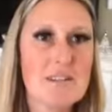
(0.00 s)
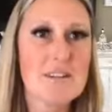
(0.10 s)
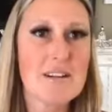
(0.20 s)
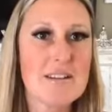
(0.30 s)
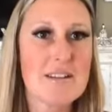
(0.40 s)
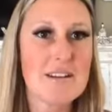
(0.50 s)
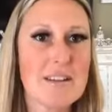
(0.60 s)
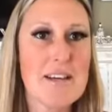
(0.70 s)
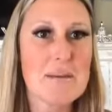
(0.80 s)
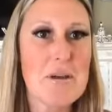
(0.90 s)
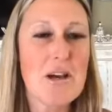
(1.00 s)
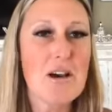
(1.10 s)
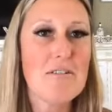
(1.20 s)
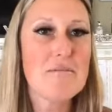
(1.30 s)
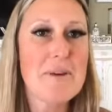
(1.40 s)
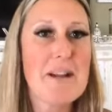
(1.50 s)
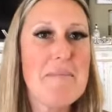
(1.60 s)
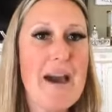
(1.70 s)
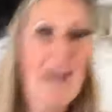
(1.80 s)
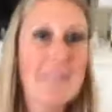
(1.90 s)
decided to kick me off, but I'm
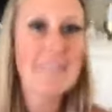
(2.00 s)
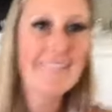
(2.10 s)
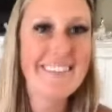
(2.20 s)
back.